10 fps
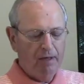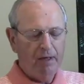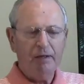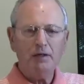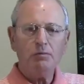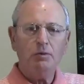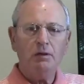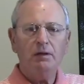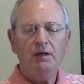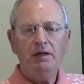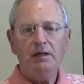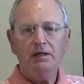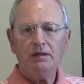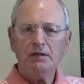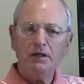And this one
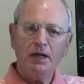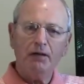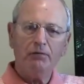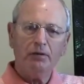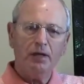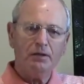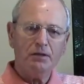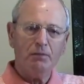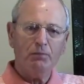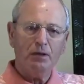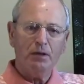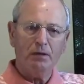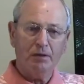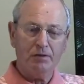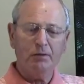is a shaft that simply
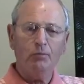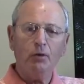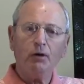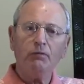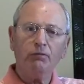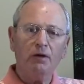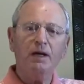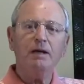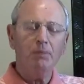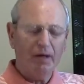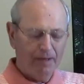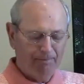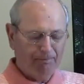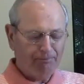doesn't work for anybody.